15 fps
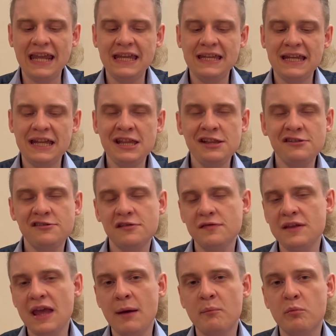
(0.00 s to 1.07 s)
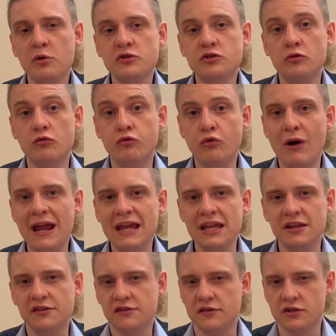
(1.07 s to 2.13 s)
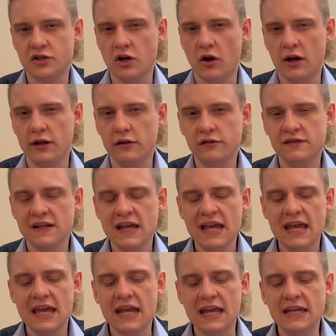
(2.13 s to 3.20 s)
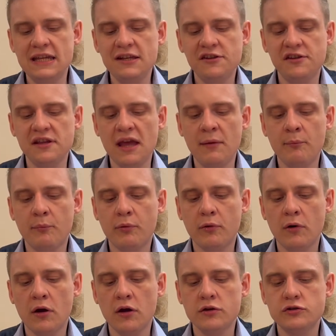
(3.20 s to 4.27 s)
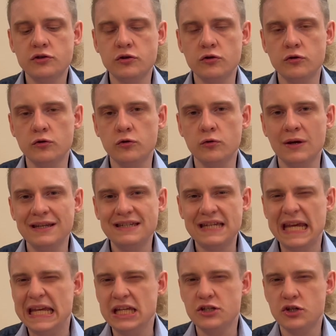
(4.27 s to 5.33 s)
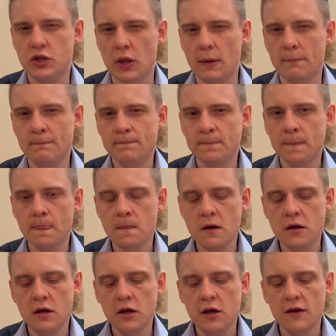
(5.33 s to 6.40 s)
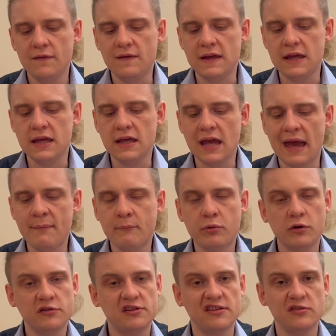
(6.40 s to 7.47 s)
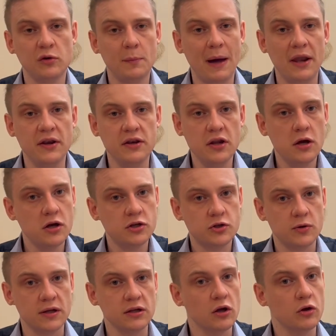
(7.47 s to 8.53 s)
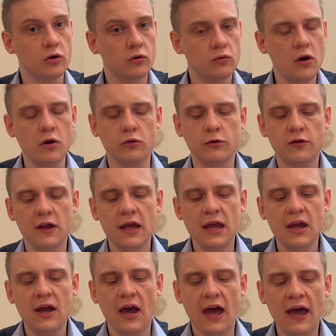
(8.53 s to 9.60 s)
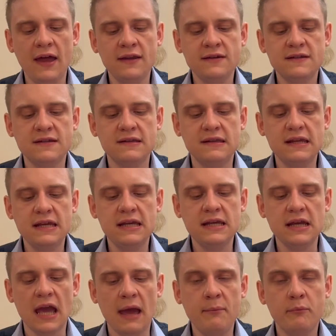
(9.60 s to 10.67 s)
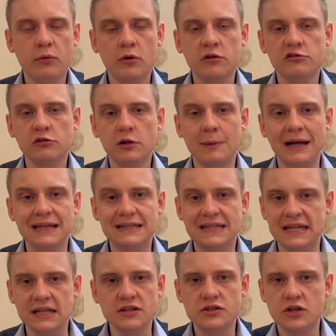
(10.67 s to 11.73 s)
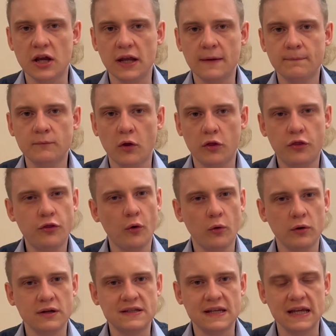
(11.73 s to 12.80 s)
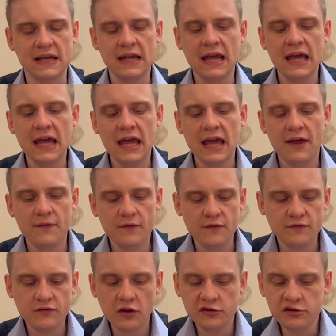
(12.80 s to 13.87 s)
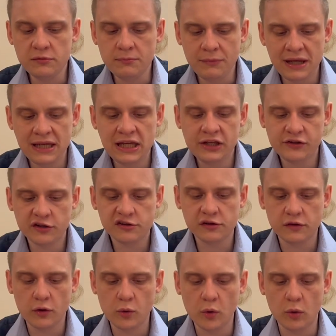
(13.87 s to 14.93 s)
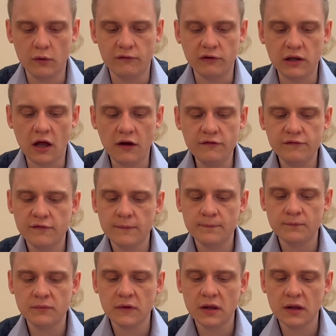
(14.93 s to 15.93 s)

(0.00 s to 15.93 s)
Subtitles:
And it is the emperor to raise the child. It is the emperor to teach them. The empress is all about nurturing and growth. And the emperor is all about teaching, authority. Doesn't mean he doesn't do it with love.